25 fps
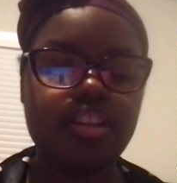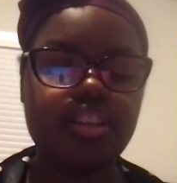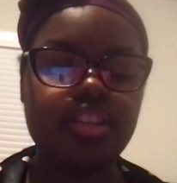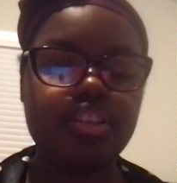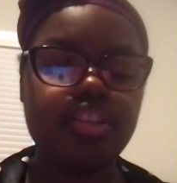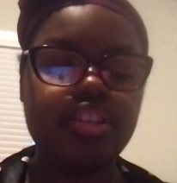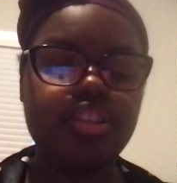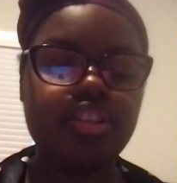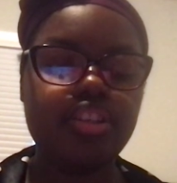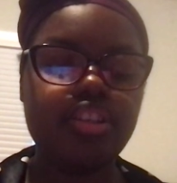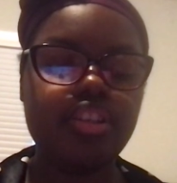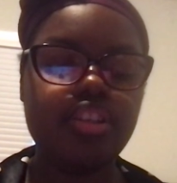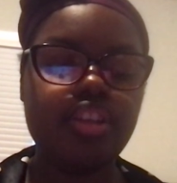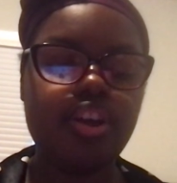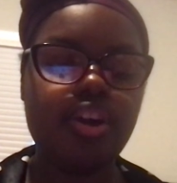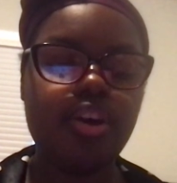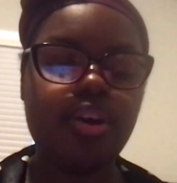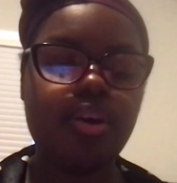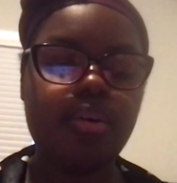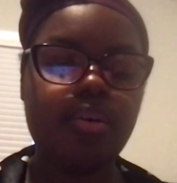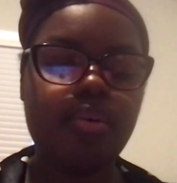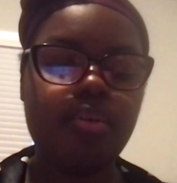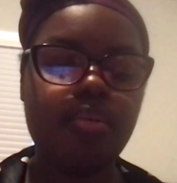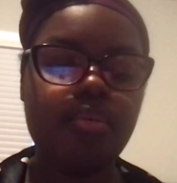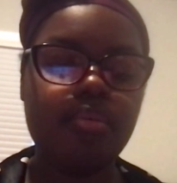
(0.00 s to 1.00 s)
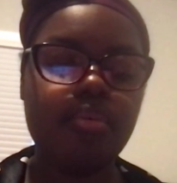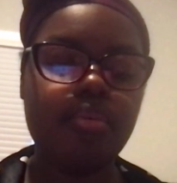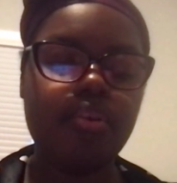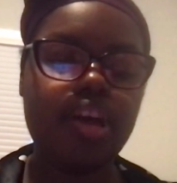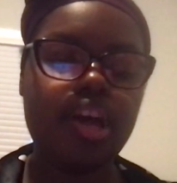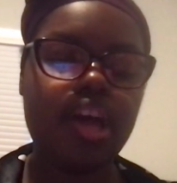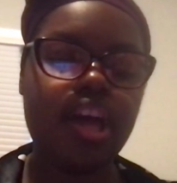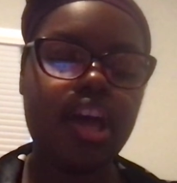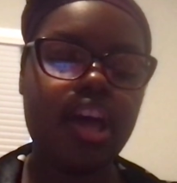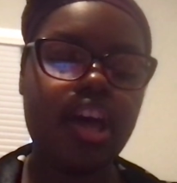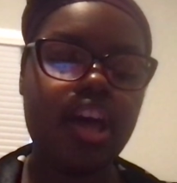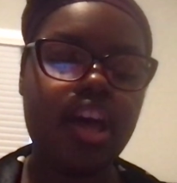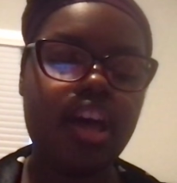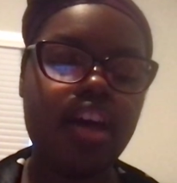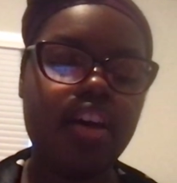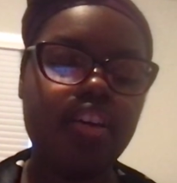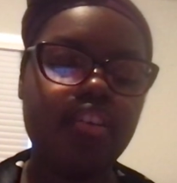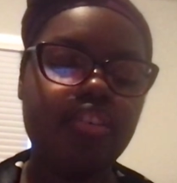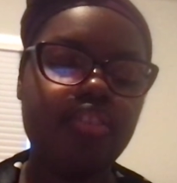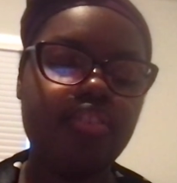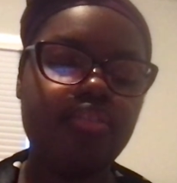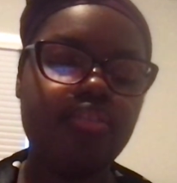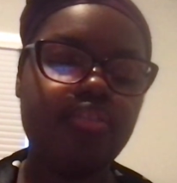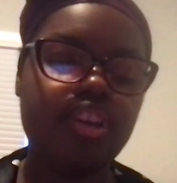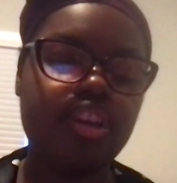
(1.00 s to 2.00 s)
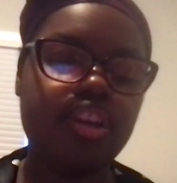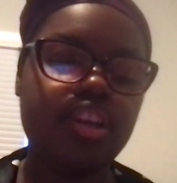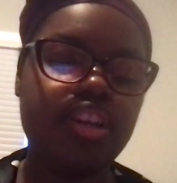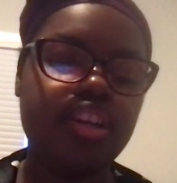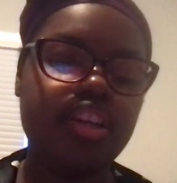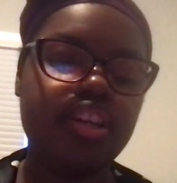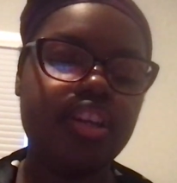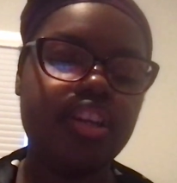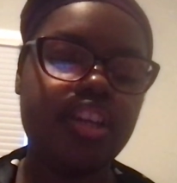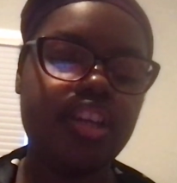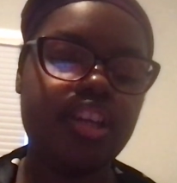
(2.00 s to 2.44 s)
so aggravated